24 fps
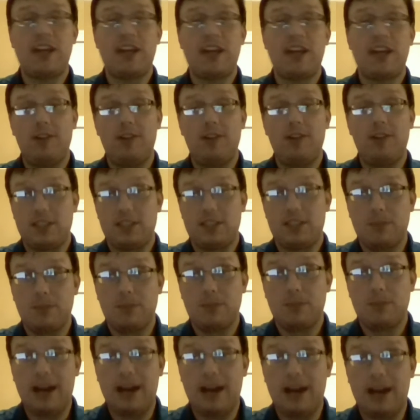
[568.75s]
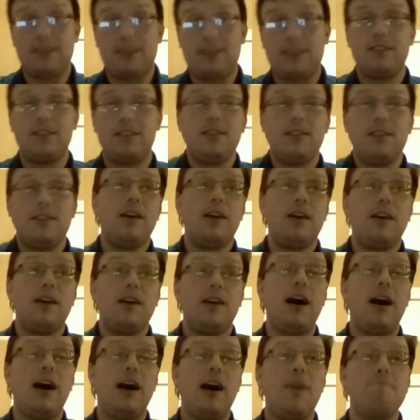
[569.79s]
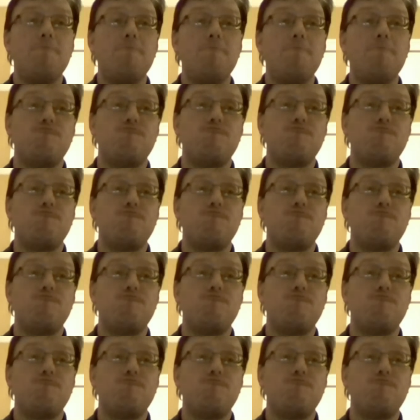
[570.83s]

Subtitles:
out in this spot. Iron